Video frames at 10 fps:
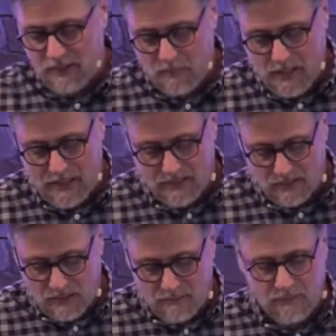Abiding
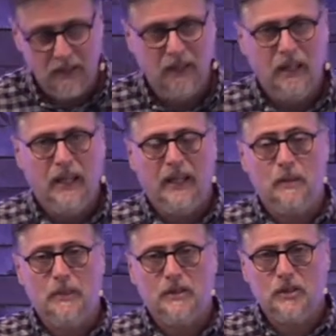Love, in a
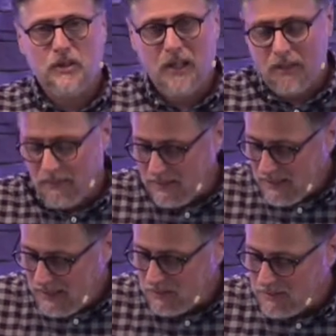message that I've
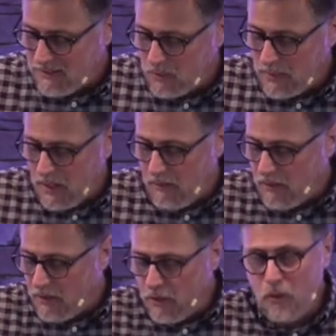entitled this week,
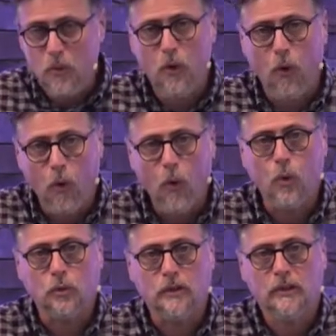The New
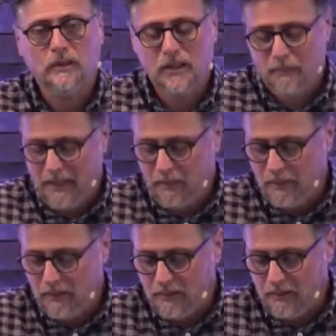Old
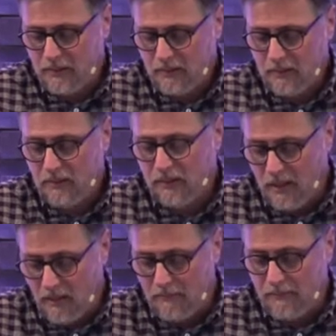Commandment,
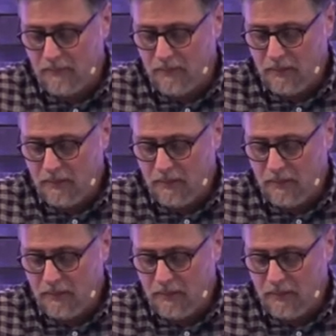Love.